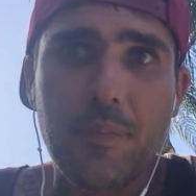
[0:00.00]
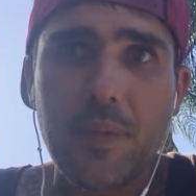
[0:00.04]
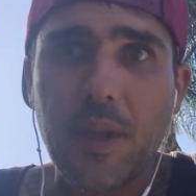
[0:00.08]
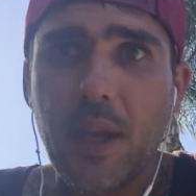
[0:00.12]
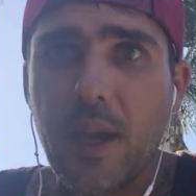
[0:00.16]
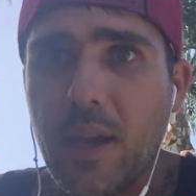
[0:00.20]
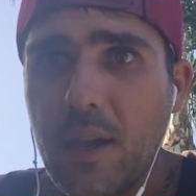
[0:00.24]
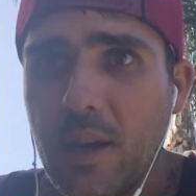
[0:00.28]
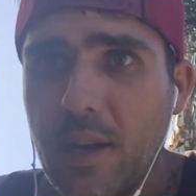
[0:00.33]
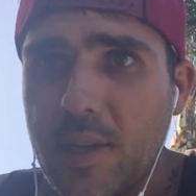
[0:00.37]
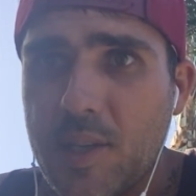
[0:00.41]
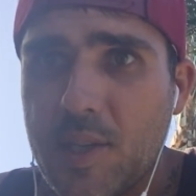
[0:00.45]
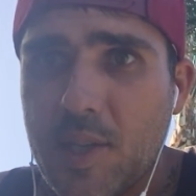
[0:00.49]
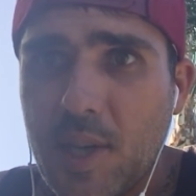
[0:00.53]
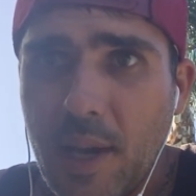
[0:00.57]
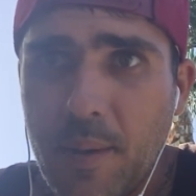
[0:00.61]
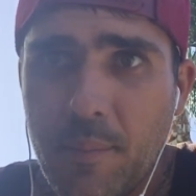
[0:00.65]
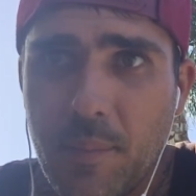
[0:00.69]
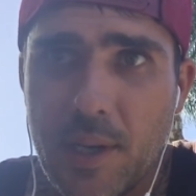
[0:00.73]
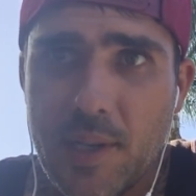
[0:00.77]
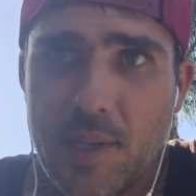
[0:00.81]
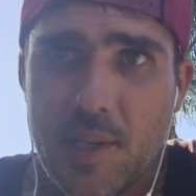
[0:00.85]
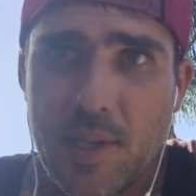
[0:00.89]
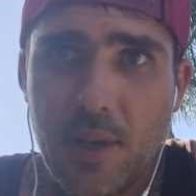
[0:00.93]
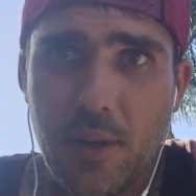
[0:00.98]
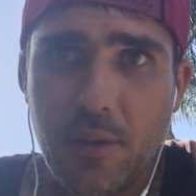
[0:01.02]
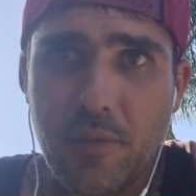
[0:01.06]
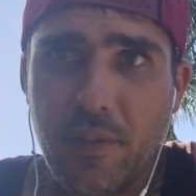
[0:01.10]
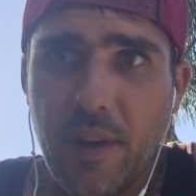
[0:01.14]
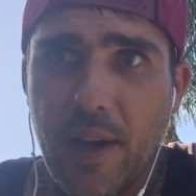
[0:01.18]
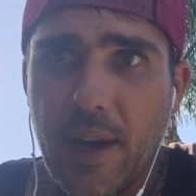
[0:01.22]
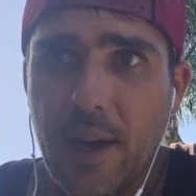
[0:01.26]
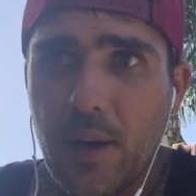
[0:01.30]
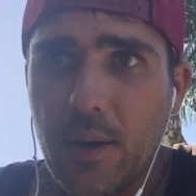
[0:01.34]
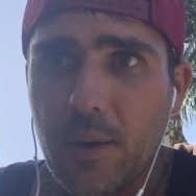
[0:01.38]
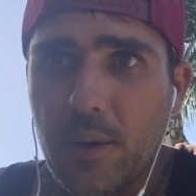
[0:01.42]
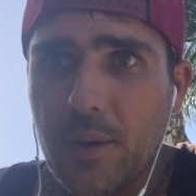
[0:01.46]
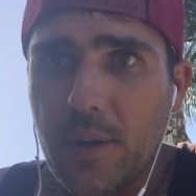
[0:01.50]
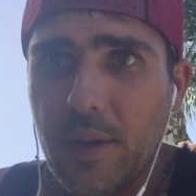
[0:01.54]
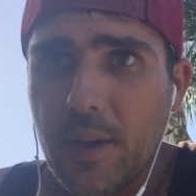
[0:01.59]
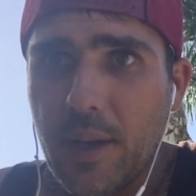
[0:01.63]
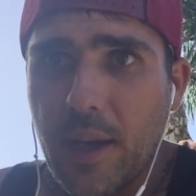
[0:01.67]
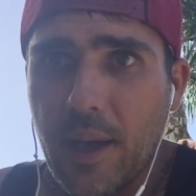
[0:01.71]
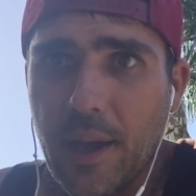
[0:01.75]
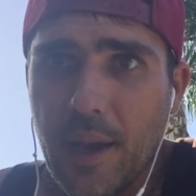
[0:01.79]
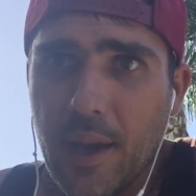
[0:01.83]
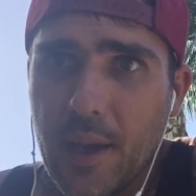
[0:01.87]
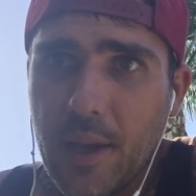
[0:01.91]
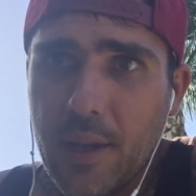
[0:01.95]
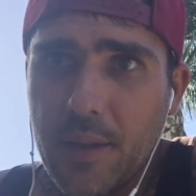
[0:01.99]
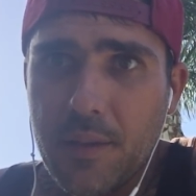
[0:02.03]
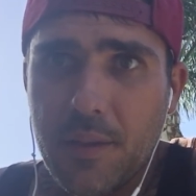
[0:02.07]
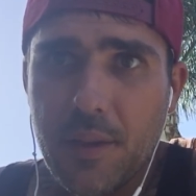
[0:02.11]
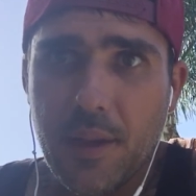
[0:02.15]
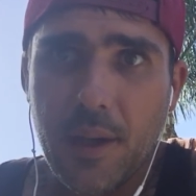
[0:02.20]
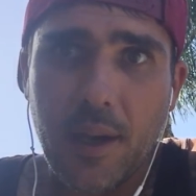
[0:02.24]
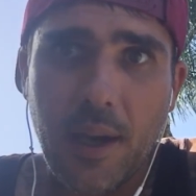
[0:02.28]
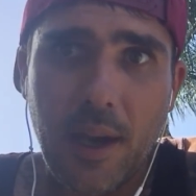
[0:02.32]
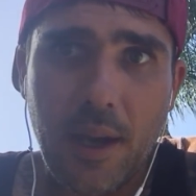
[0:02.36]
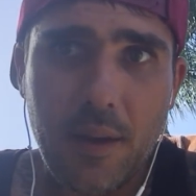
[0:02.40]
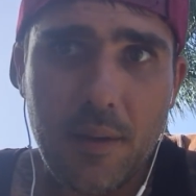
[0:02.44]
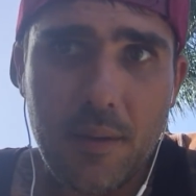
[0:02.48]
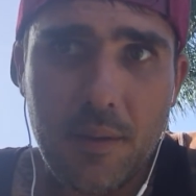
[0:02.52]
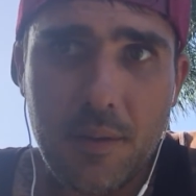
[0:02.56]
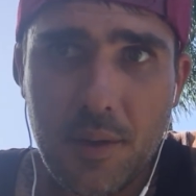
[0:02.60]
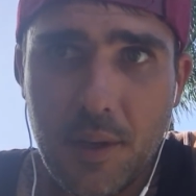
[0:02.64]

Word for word: and I sign myself out, and they,